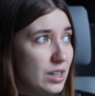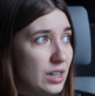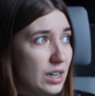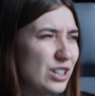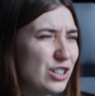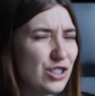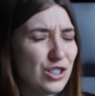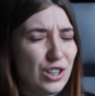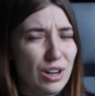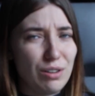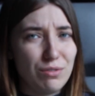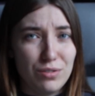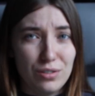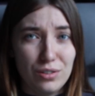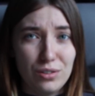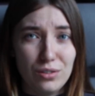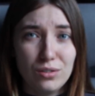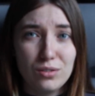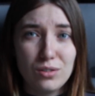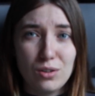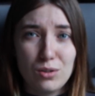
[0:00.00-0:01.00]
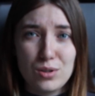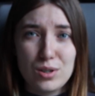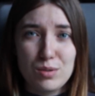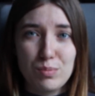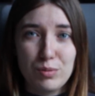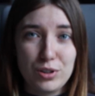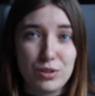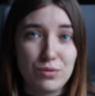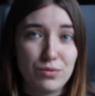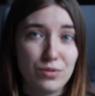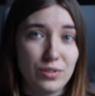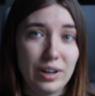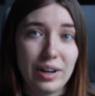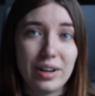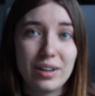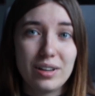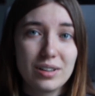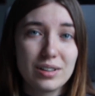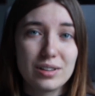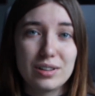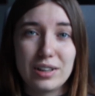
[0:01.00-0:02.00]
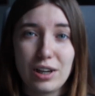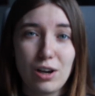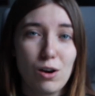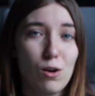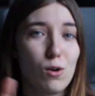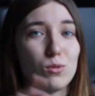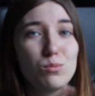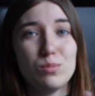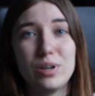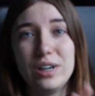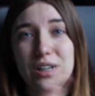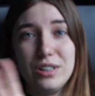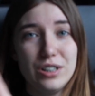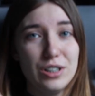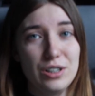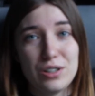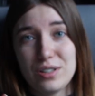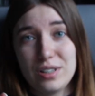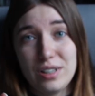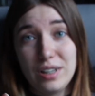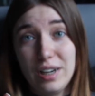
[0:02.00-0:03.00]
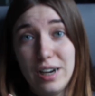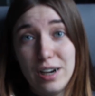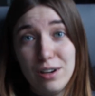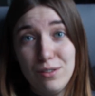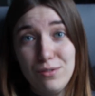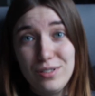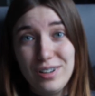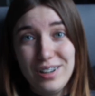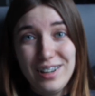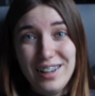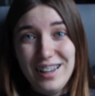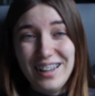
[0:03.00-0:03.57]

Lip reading: a shuffle on Spotify, like all my ideas that I have,